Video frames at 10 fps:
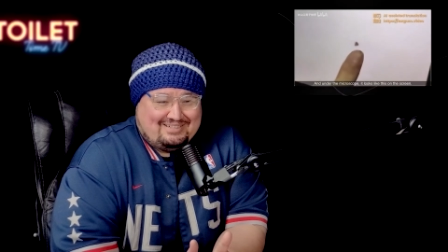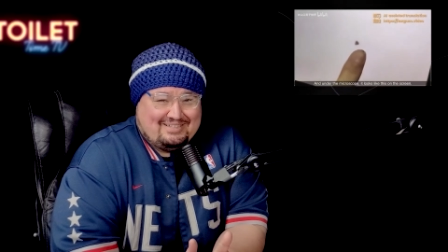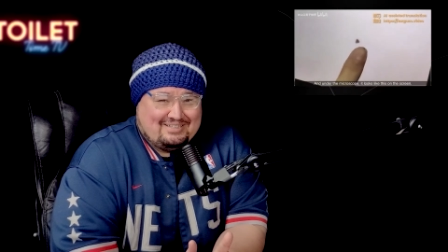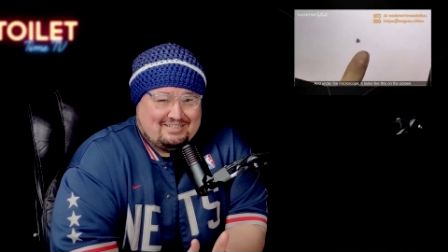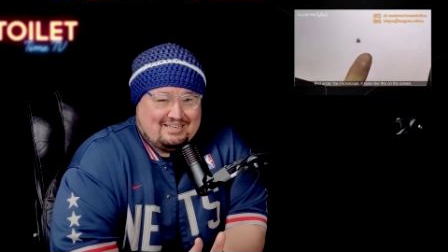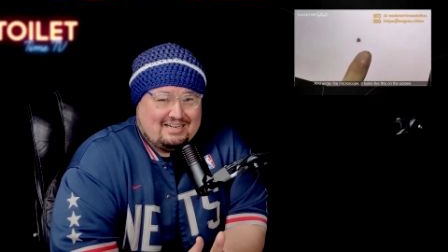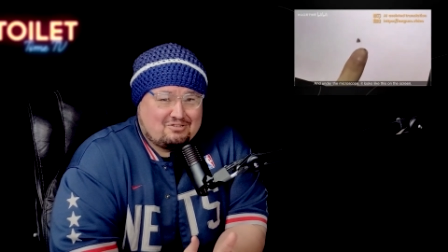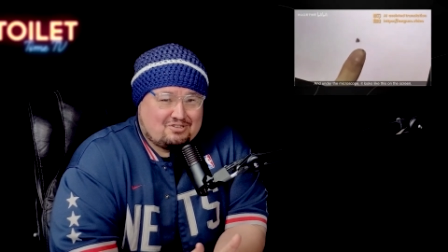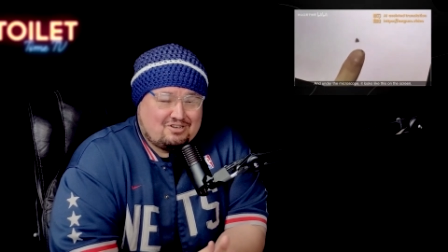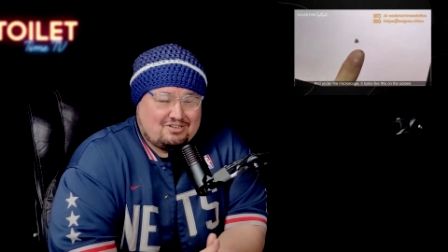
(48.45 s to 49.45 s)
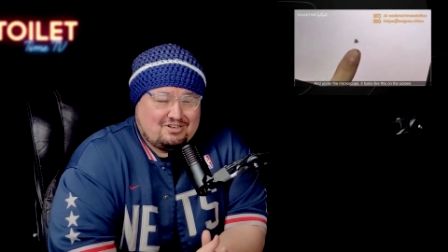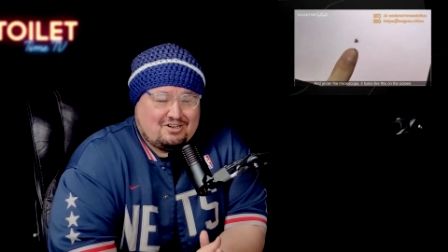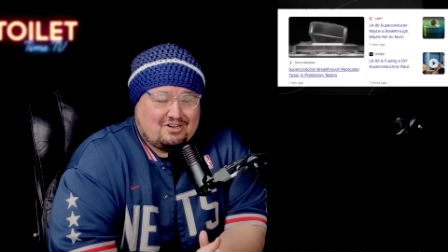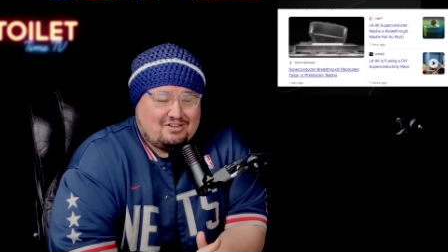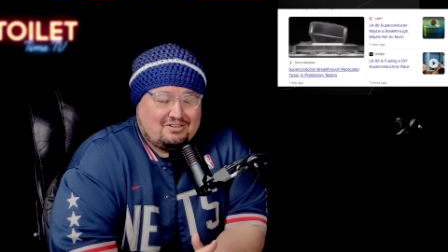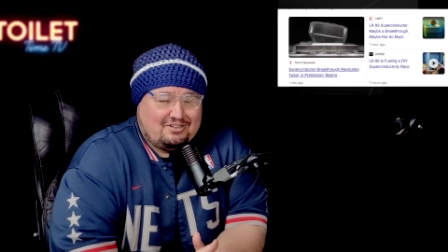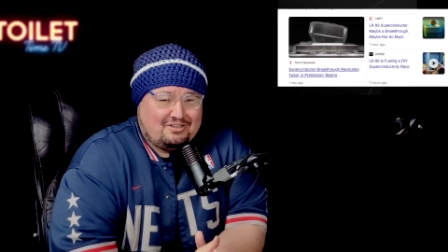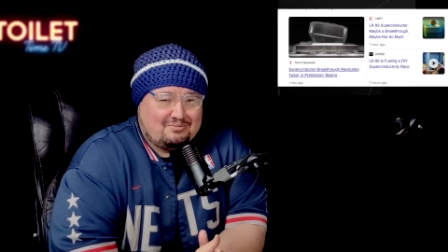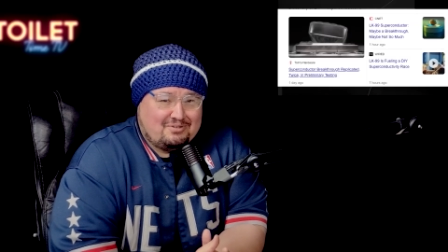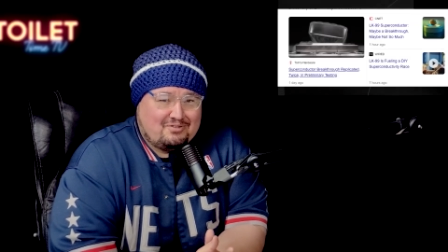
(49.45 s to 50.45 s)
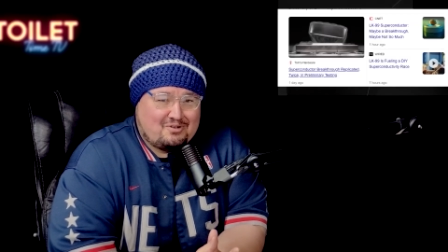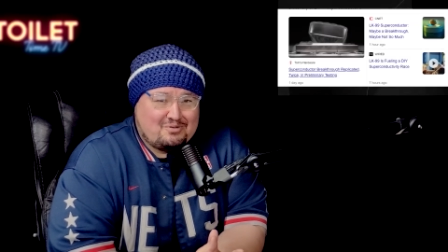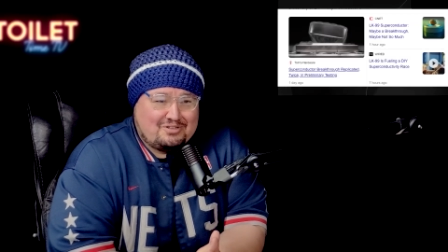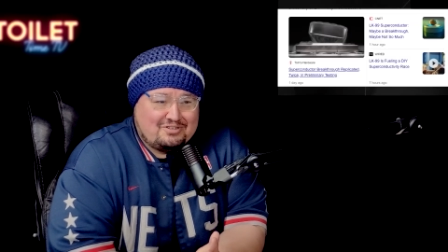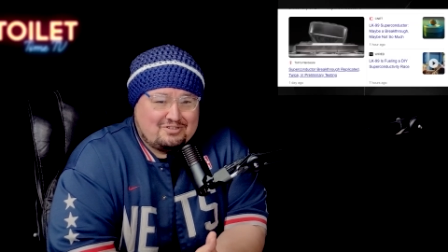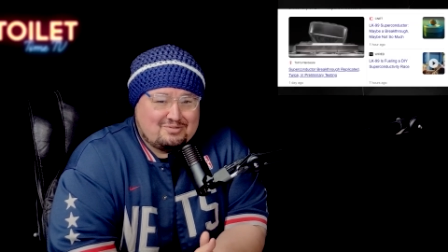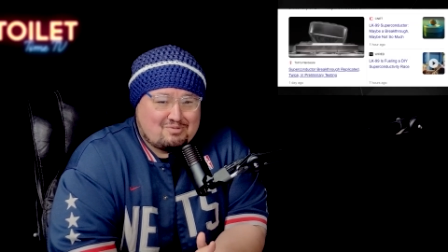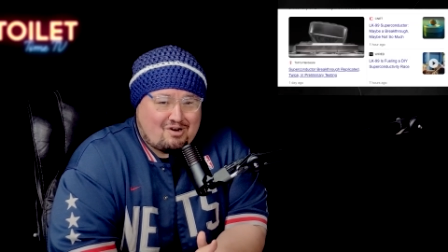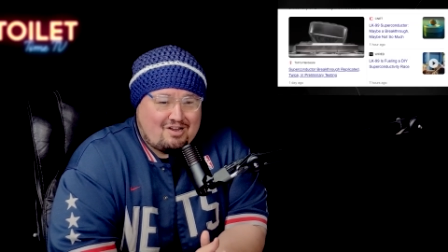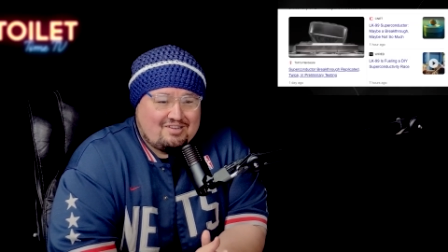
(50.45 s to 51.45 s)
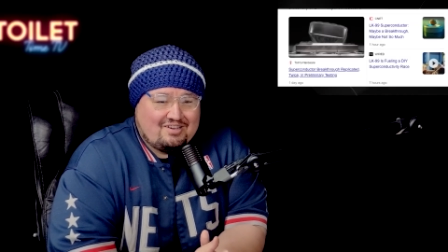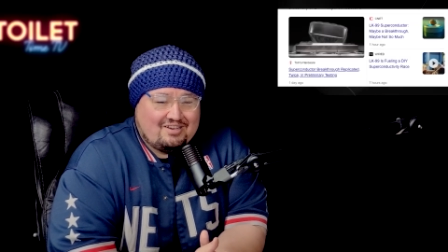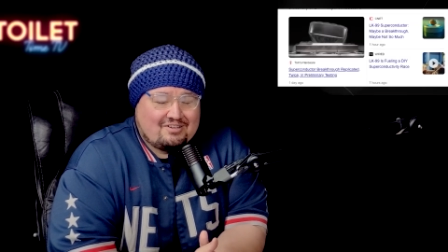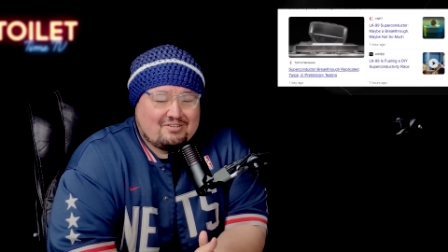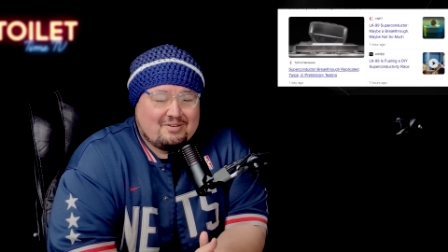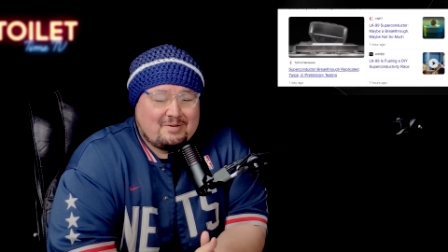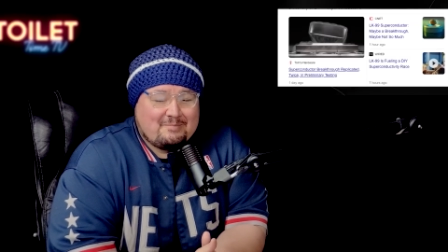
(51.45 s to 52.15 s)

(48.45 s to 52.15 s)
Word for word: Uh, and I was talking to a colleague here before we did this broadcast.